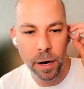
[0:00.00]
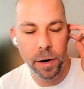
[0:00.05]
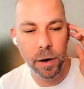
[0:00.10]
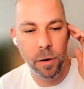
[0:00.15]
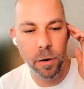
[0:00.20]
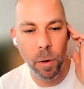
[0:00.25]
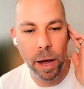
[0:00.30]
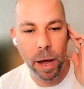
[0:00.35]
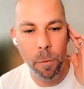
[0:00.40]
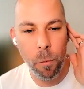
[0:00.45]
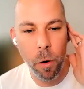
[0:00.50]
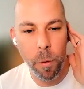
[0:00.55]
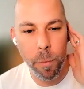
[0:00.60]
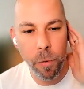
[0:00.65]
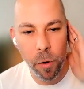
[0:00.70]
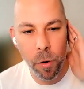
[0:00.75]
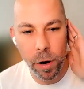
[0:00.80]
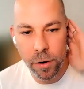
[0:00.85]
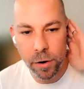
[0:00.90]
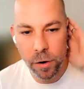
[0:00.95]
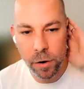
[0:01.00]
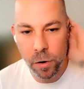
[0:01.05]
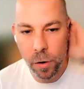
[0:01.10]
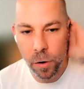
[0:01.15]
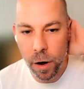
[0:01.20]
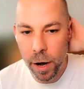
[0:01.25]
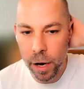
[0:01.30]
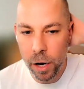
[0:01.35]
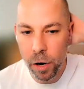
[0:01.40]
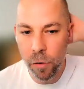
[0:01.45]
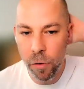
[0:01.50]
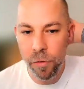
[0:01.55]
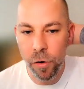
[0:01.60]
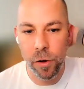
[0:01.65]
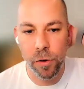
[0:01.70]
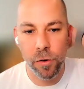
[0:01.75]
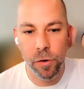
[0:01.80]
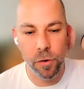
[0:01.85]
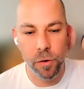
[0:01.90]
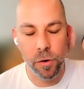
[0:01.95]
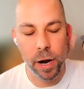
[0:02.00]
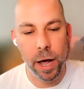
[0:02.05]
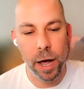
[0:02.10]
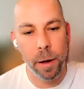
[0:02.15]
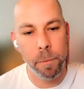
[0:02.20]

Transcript: At what point did you hire your first